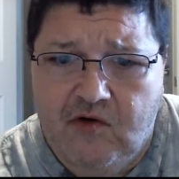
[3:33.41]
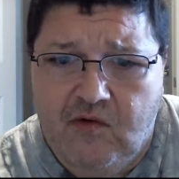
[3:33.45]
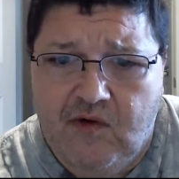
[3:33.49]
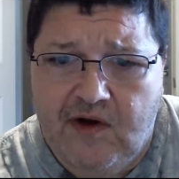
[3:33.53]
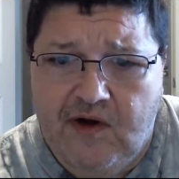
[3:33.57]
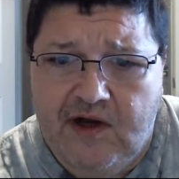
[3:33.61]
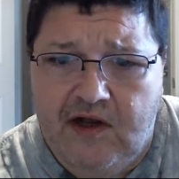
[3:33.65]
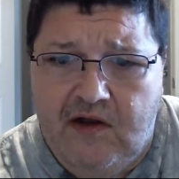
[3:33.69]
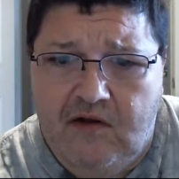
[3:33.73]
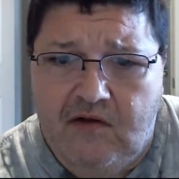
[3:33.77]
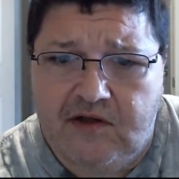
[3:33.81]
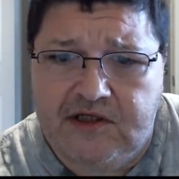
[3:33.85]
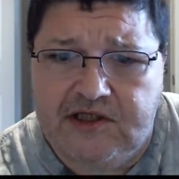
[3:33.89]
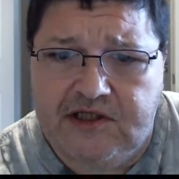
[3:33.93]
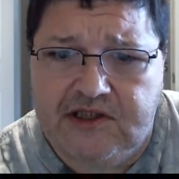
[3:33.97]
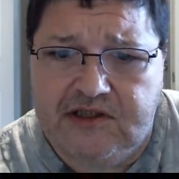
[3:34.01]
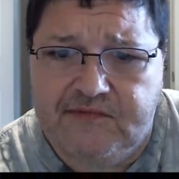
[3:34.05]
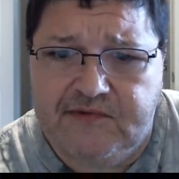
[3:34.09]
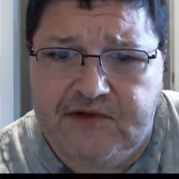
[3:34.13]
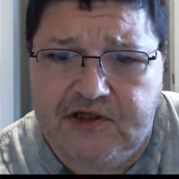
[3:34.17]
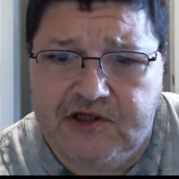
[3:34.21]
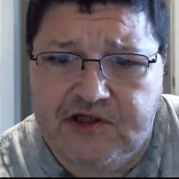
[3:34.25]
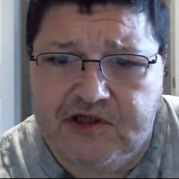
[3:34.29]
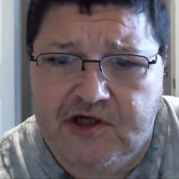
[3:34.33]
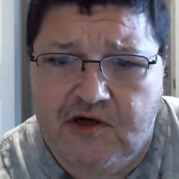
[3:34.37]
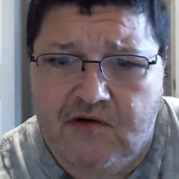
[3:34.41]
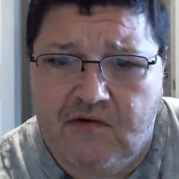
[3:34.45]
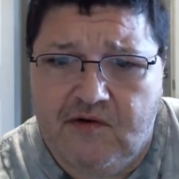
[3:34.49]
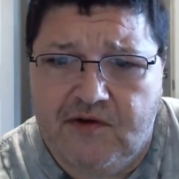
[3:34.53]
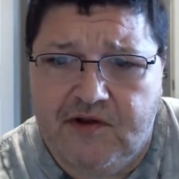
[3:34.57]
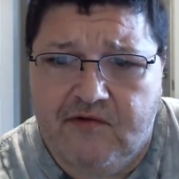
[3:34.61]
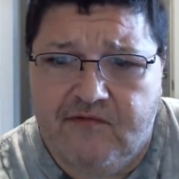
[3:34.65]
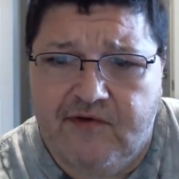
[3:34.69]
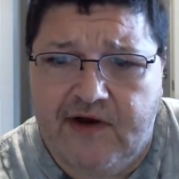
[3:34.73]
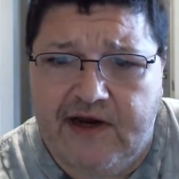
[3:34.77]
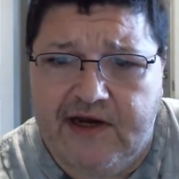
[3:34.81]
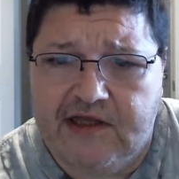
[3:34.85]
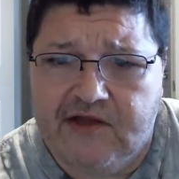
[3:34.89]
Well, it's been shown
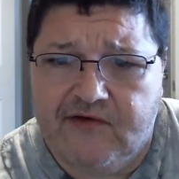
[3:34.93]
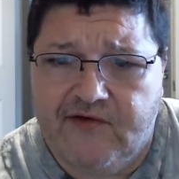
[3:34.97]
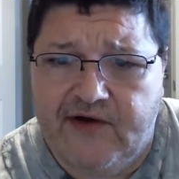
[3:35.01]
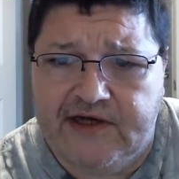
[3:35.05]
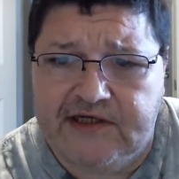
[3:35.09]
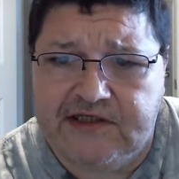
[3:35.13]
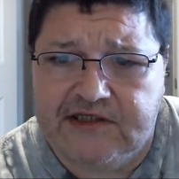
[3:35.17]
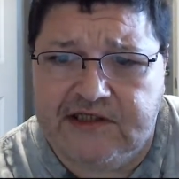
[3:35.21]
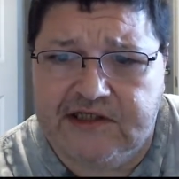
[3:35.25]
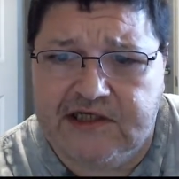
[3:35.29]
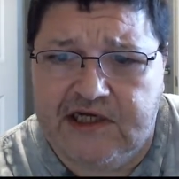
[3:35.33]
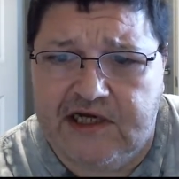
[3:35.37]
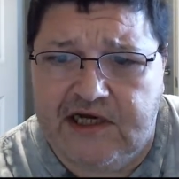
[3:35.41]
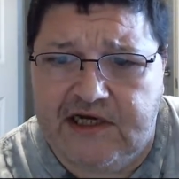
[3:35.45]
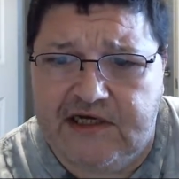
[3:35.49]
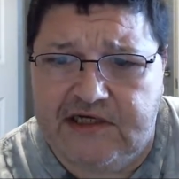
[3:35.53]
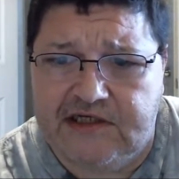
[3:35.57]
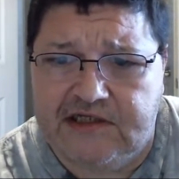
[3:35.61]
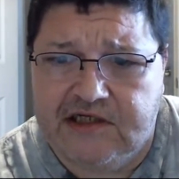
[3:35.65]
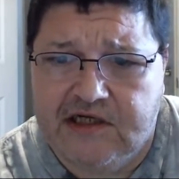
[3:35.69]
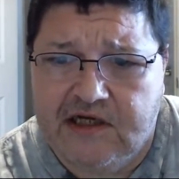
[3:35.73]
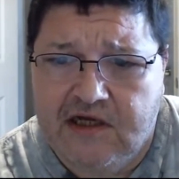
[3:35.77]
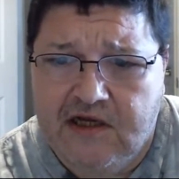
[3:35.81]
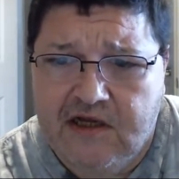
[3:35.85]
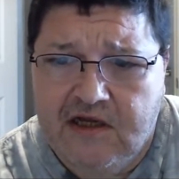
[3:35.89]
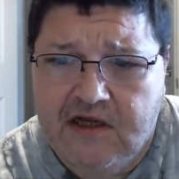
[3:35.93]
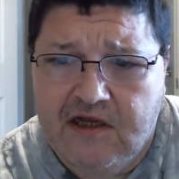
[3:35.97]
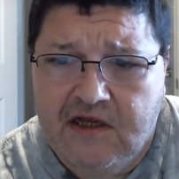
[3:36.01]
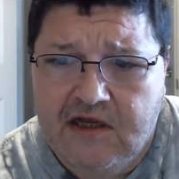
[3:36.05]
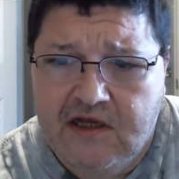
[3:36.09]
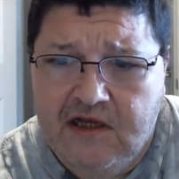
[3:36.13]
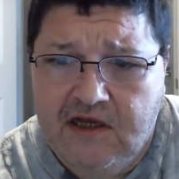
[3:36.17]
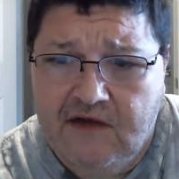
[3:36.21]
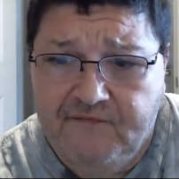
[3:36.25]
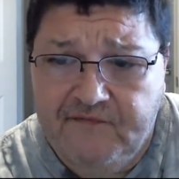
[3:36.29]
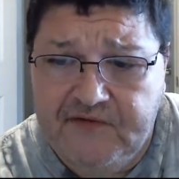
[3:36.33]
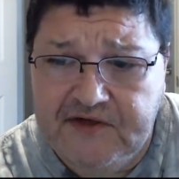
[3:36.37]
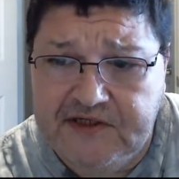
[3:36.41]
that regular exercise
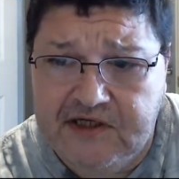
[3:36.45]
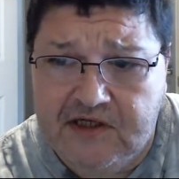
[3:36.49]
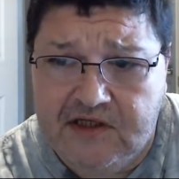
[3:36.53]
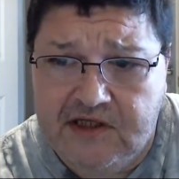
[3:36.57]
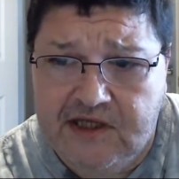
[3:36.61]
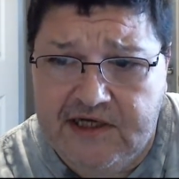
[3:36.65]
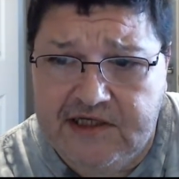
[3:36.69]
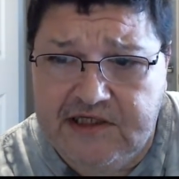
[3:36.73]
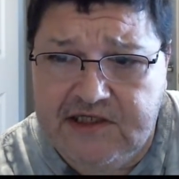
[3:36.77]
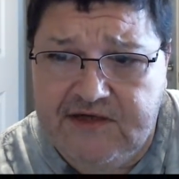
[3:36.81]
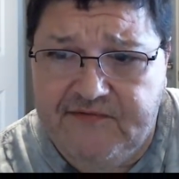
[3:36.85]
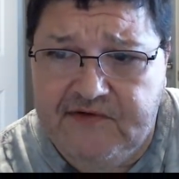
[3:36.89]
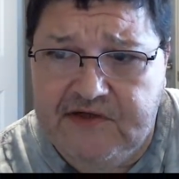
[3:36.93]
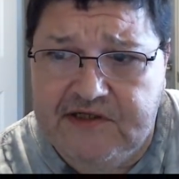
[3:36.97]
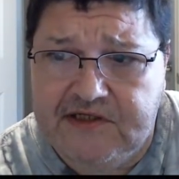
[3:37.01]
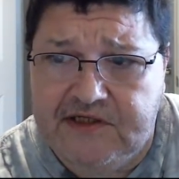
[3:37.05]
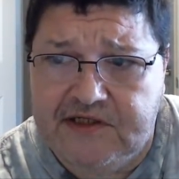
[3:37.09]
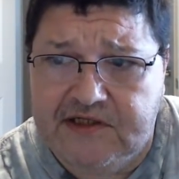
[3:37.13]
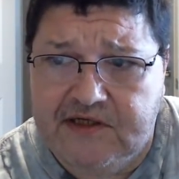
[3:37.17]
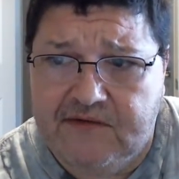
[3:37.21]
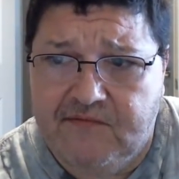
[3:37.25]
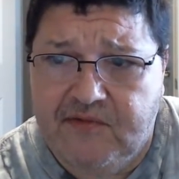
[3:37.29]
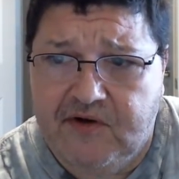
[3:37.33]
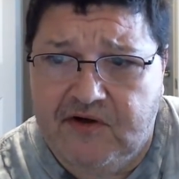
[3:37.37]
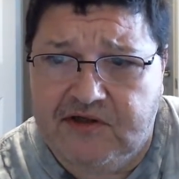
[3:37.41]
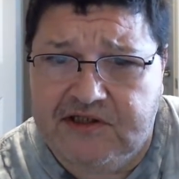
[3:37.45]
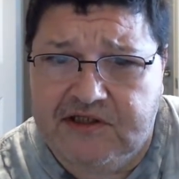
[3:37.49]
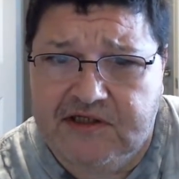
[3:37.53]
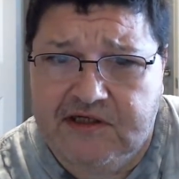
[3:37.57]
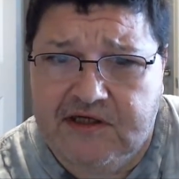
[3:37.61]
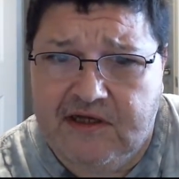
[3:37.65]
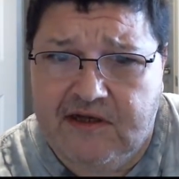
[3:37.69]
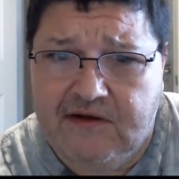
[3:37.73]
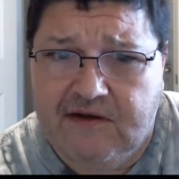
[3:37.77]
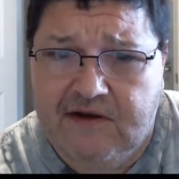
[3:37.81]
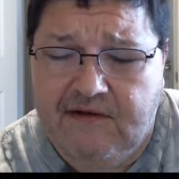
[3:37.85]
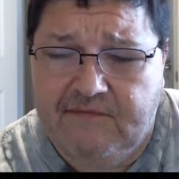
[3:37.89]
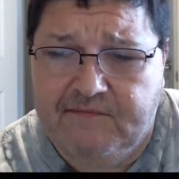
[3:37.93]
and physical activities can
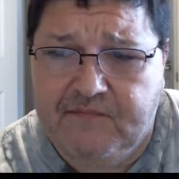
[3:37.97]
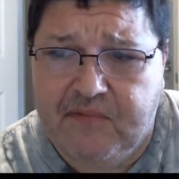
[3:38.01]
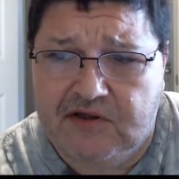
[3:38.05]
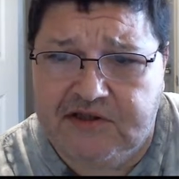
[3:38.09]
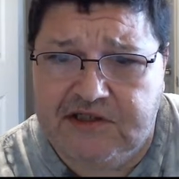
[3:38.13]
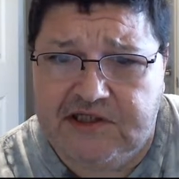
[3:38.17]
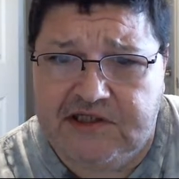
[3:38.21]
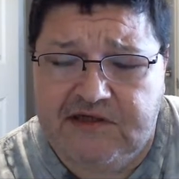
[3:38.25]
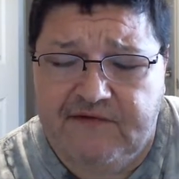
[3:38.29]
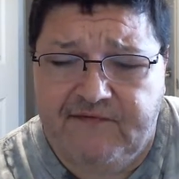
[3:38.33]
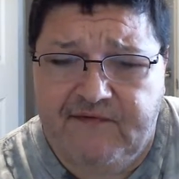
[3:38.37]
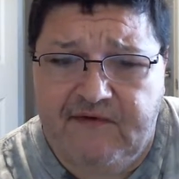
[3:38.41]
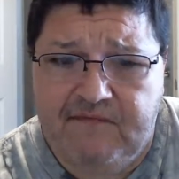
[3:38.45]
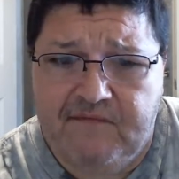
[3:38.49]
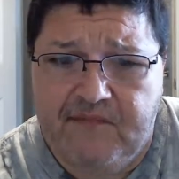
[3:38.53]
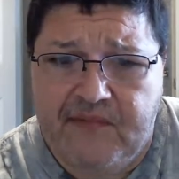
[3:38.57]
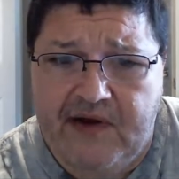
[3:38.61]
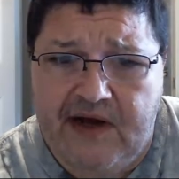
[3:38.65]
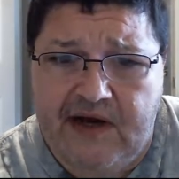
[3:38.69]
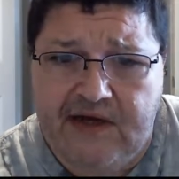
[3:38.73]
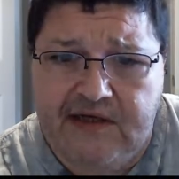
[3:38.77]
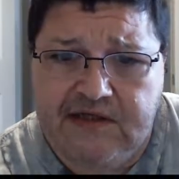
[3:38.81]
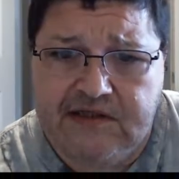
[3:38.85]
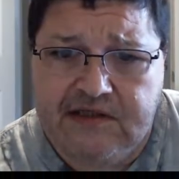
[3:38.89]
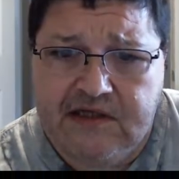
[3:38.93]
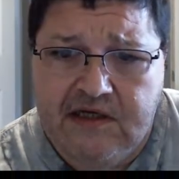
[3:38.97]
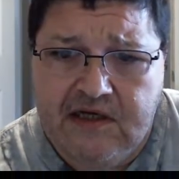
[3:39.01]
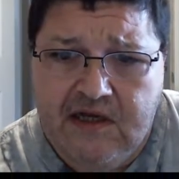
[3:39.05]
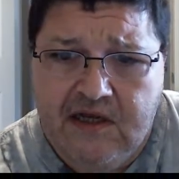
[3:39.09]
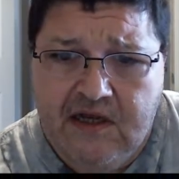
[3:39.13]
positive impact.